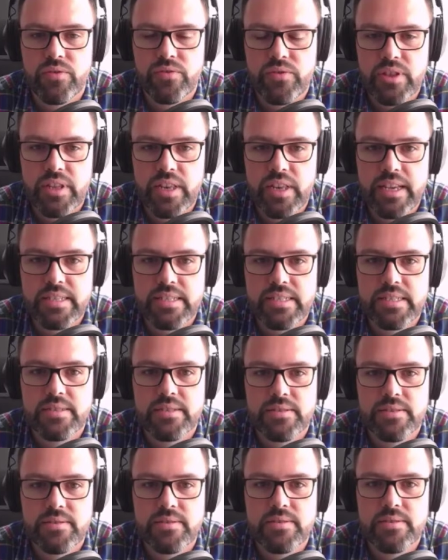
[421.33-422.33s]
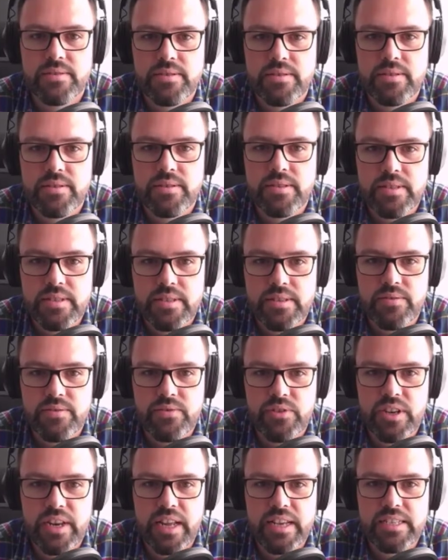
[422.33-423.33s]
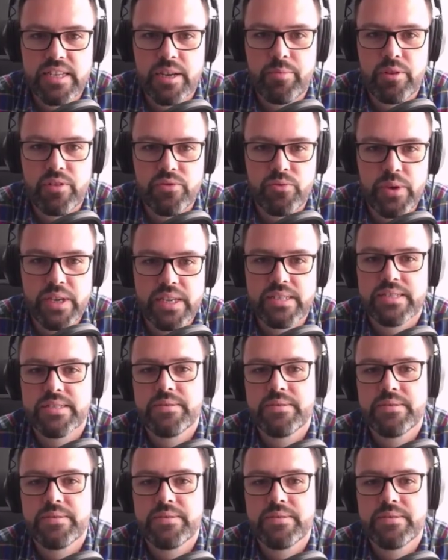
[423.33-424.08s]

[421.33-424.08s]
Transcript: the next couple of weeks.